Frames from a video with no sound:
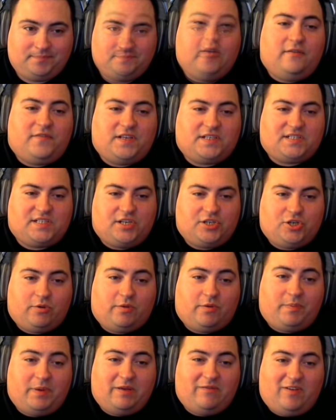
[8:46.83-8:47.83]
Fixed issue
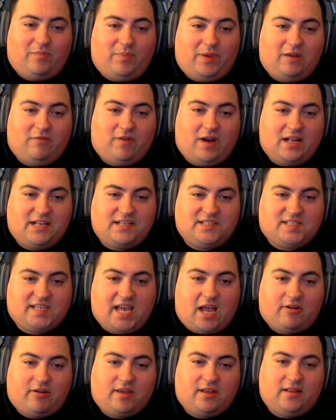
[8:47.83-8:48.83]
with PvP ratings,
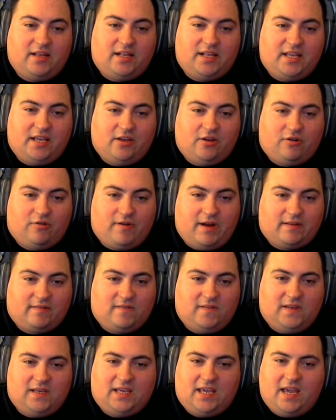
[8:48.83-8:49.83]
calculating
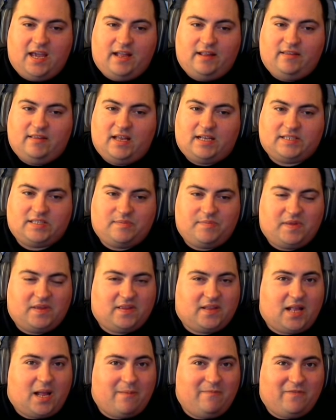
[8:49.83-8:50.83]
incorrectly. Again, not something
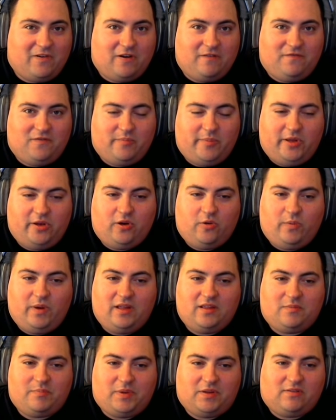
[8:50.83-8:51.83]
that I'm very familiar
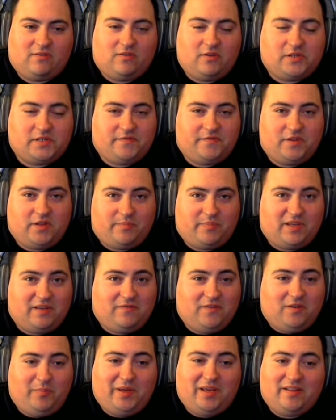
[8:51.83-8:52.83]
with, but to those of you that
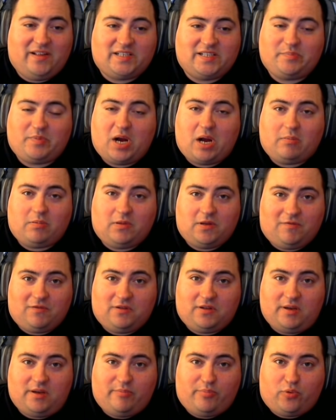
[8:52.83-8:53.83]
PvP, that's probably
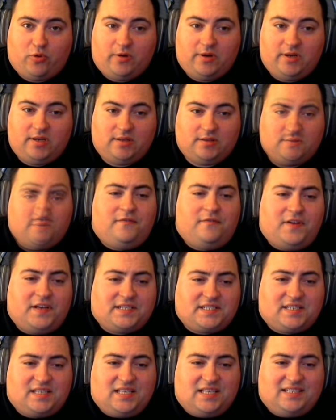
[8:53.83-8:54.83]
really important.
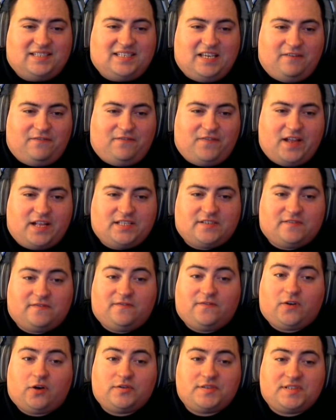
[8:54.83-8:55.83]
Fixed the defense
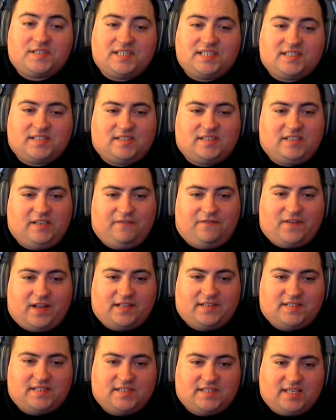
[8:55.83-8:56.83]
versus
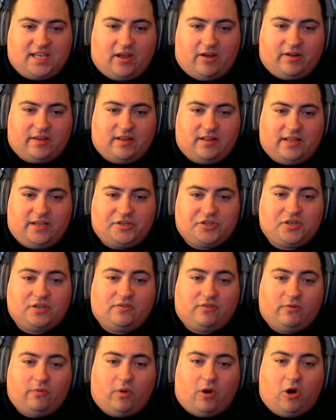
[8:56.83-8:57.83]
defenses calculation
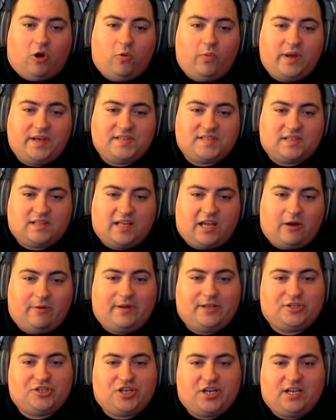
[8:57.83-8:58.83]
to always allow
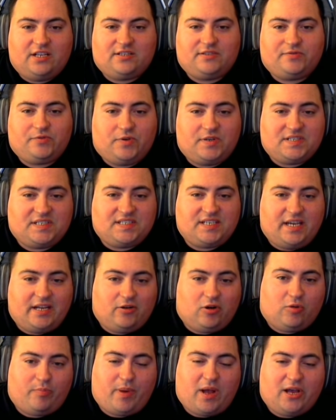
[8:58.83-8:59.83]
a chance for a
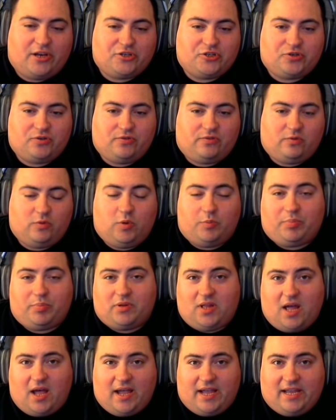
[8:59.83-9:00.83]
state or posture to
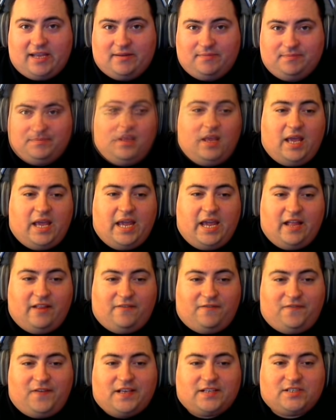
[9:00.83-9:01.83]
apply. And
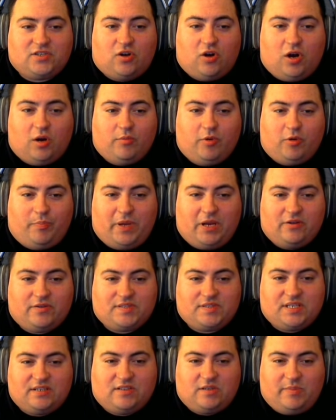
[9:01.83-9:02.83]
fixed armor
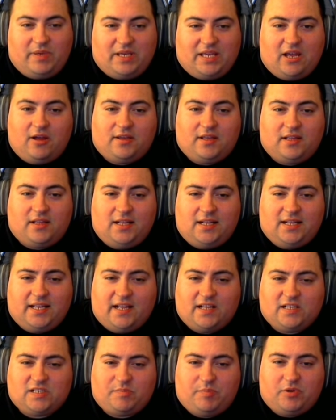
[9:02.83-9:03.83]
piercing to be calculated
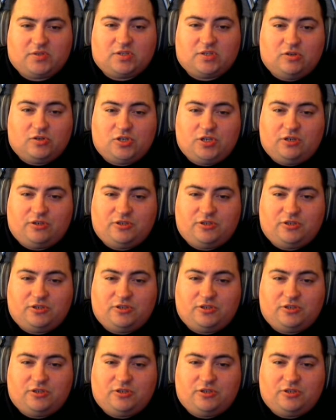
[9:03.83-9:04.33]
against personal shield